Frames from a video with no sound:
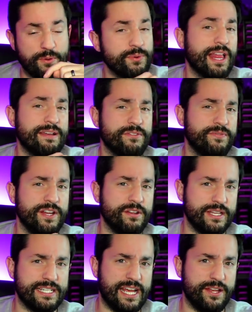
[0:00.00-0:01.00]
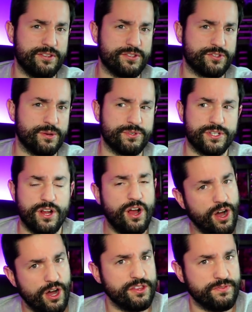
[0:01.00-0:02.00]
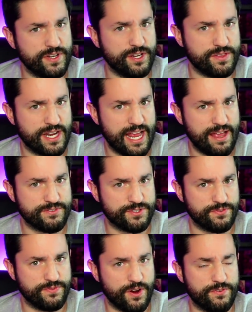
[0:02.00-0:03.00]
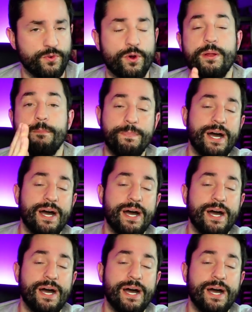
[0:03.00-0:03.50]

I will have the video link down in the description on the video that I have so far for it.